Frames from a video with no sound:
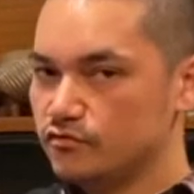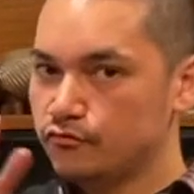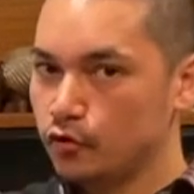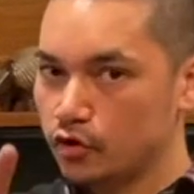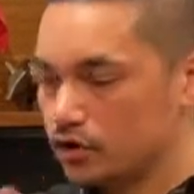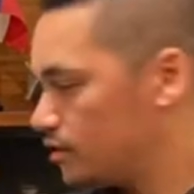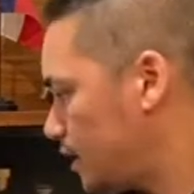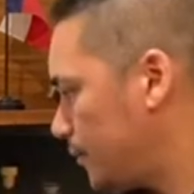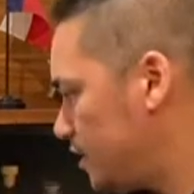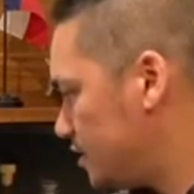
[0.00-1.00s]
Four.
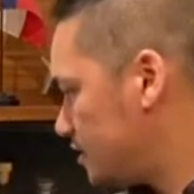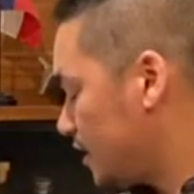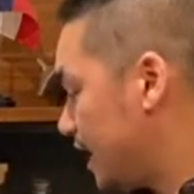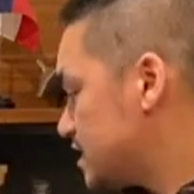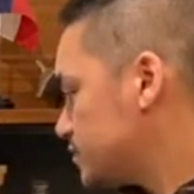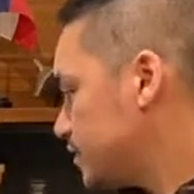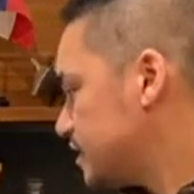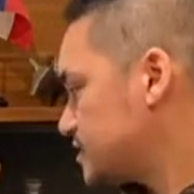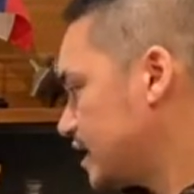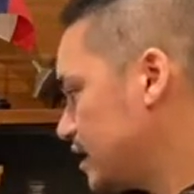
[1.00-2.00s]
I mean, the last one
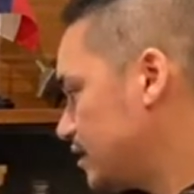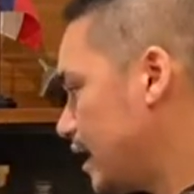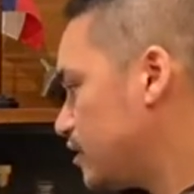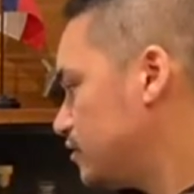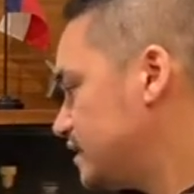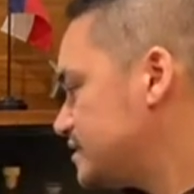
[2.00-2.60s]
is kind of out of